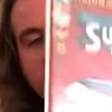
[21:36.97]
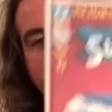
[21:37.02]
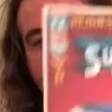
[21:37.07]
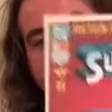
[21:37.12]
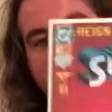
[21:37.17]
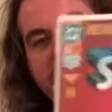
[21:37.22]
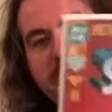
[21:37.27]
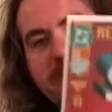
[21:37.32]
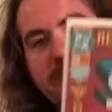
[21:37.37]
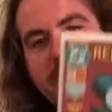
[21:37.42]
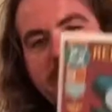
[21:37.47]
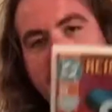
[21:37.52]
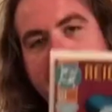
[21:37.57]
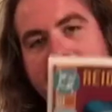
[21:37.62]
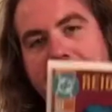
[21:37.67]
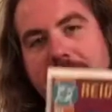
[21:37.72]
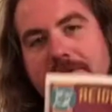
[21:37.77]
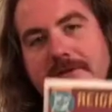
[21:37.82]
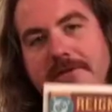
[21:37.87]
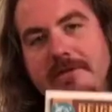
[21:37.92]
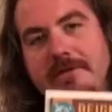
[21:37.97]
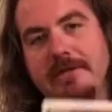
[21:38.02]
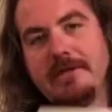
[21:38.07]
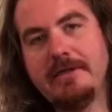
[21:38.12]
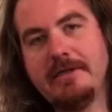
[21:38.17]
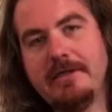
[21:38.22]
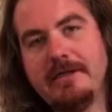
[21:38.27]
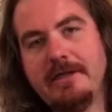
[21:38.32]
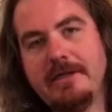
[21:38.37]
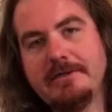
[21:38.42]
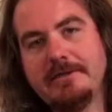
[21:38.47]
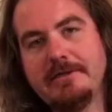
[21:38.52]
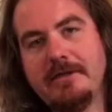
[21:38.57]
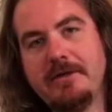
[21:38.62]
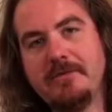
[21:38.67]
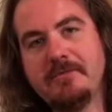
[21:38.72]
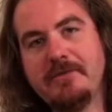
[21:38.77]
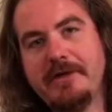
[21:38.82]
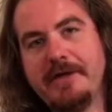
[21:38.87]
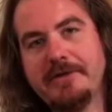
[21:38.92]
Supermans. I
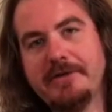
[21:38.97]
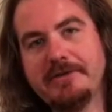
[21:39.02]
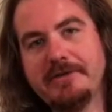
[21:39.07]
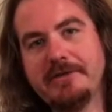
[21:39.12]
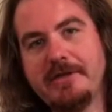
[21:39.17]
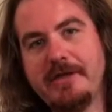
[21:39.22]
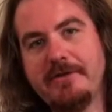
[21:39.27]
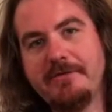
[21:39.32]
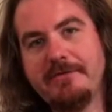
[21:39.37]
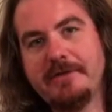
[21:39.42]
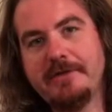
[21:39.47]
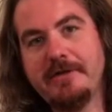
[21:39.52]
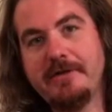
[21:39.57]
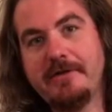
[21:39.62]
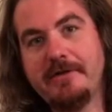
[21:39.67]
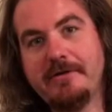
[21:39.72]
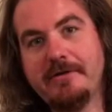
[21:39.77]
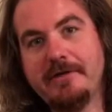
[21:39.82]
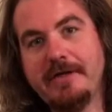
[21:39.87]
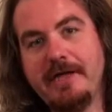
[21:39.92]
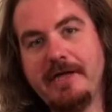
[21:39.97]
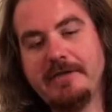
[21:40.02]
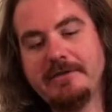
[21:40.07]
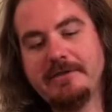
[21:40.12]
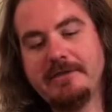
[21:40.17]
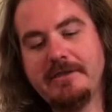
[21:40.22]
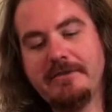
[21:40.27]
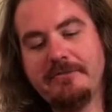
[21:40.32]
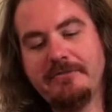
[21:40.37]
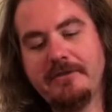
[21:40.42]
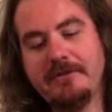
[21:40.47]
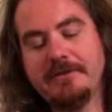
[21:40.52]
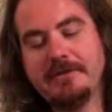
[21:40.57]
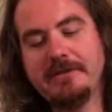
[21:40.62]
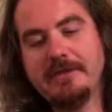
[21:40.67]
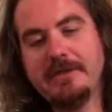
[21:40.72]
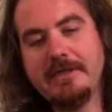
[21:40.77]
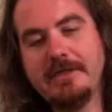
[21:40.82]
start branching off into all kinds of different